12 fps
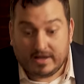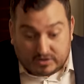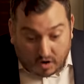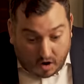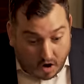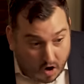it's
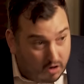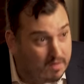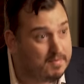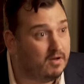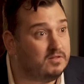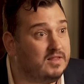all
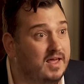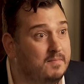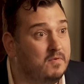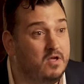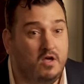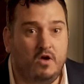about
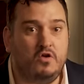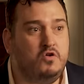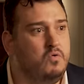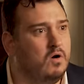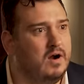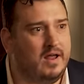them. Uh-huh.
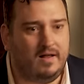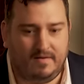You are